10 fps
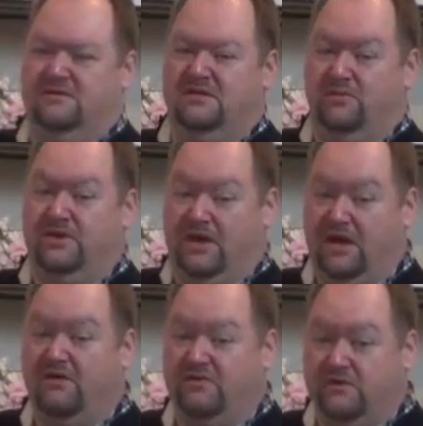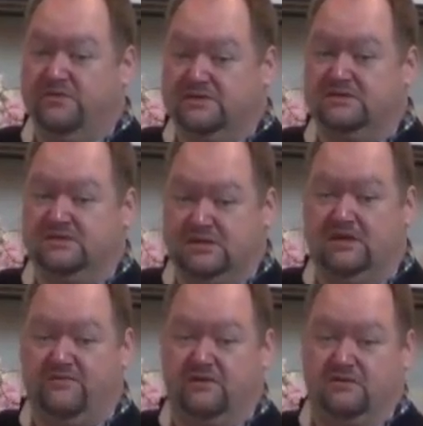that we have a risen
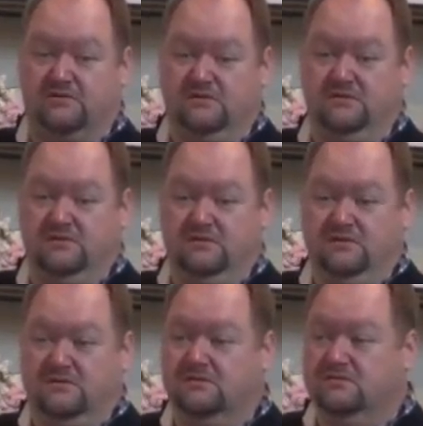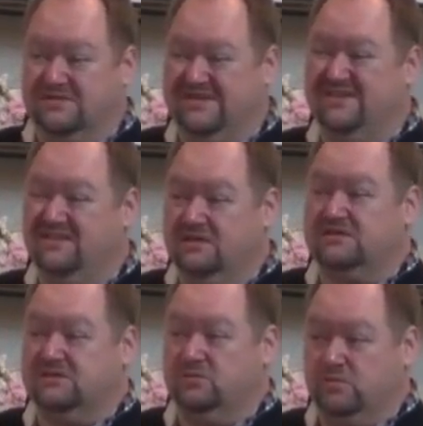Savior who's in
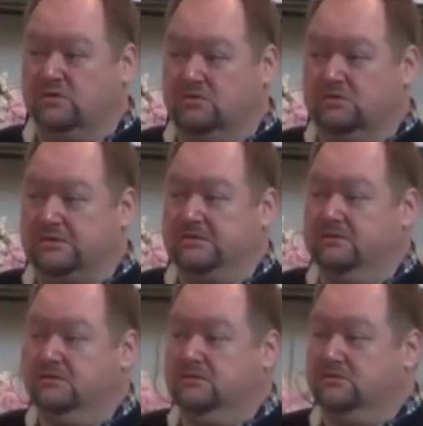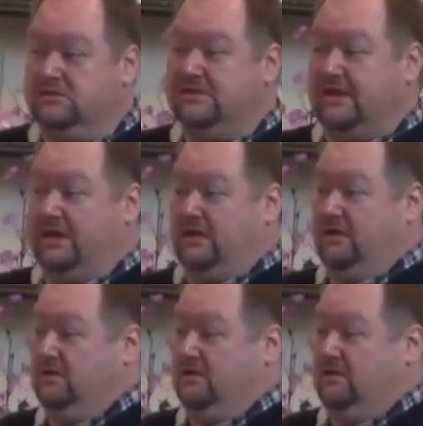this world today.